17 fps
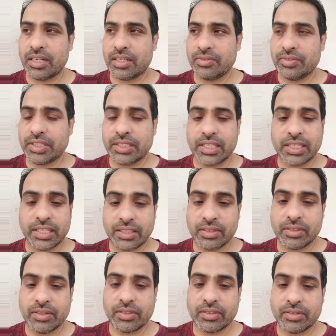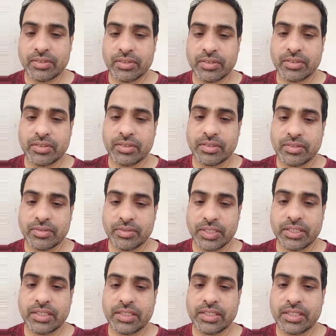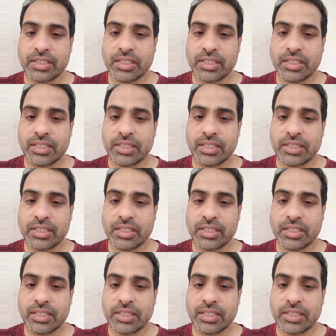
which I enroll with.